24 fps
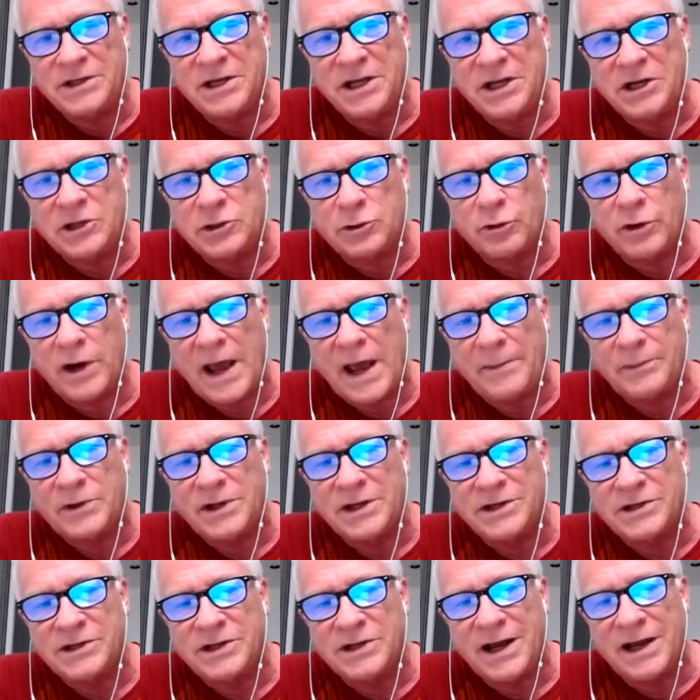C trapped
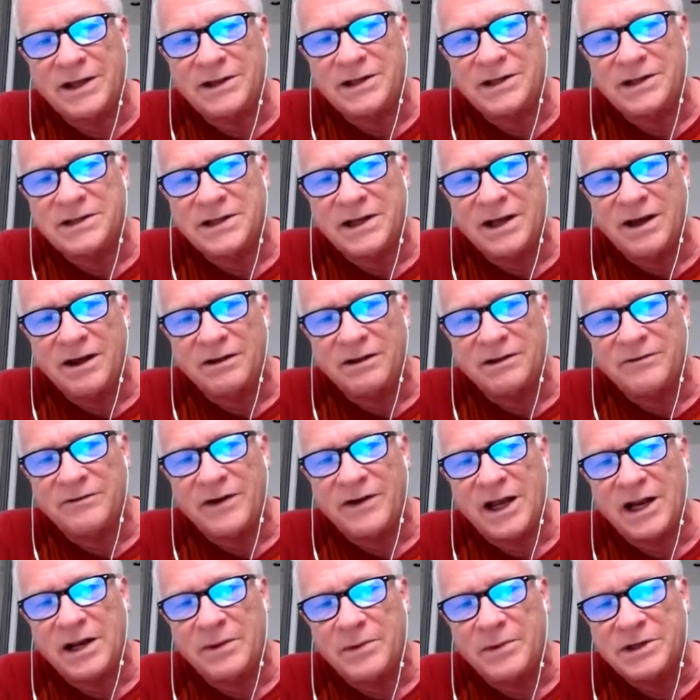inside the cell. The
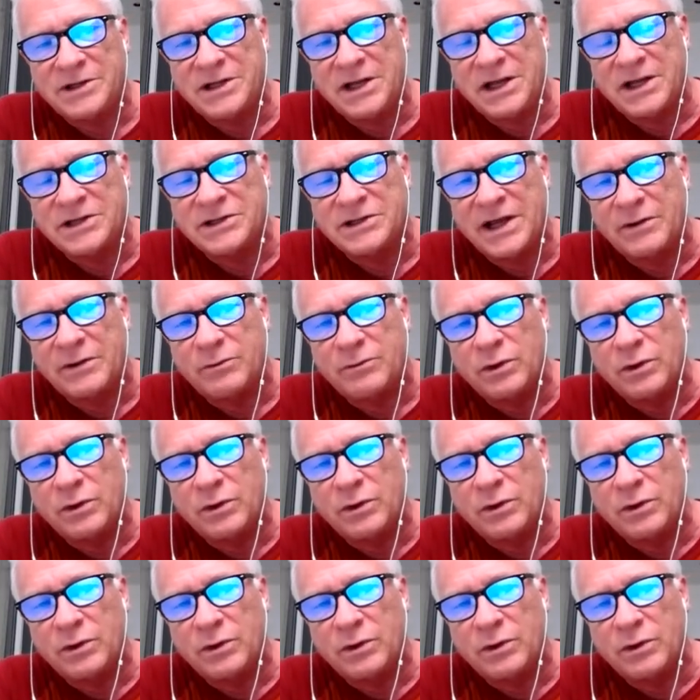vitamin C is not